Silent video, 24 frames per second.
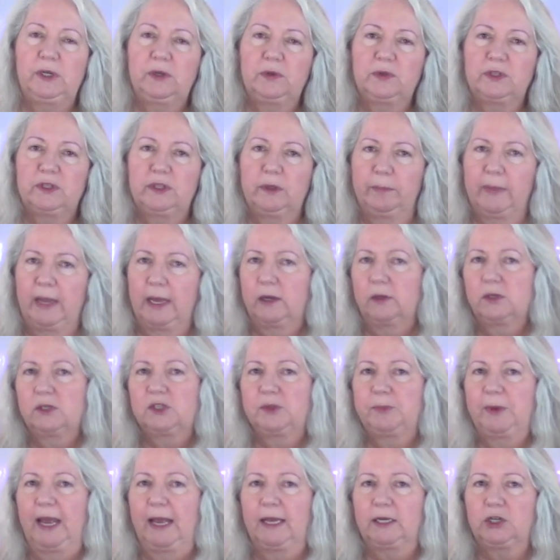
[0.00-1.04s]
use the metal
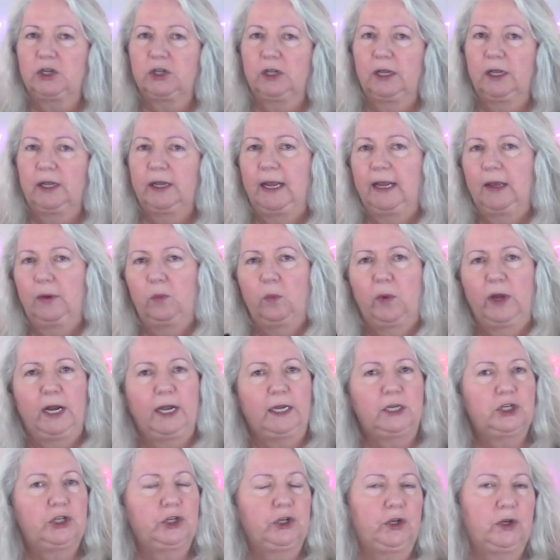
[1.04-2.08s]
spatula and when
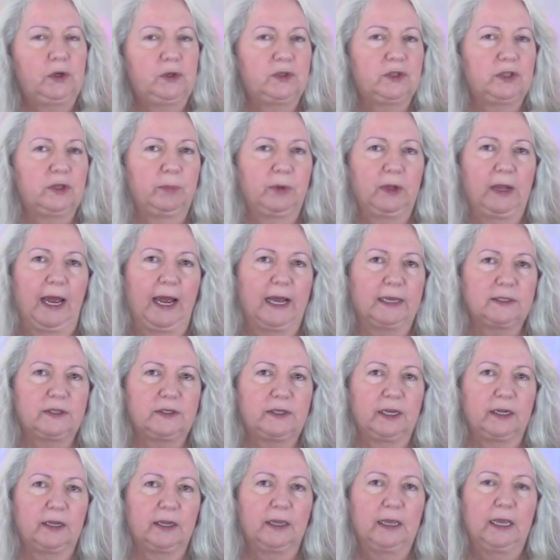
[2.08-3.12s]
I should use the
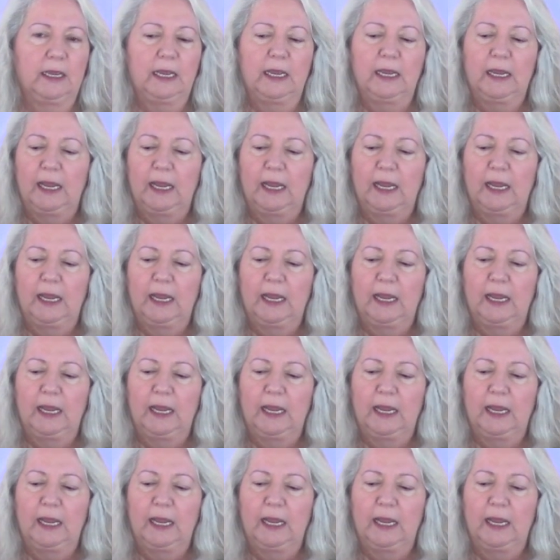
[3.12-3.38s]
plastic.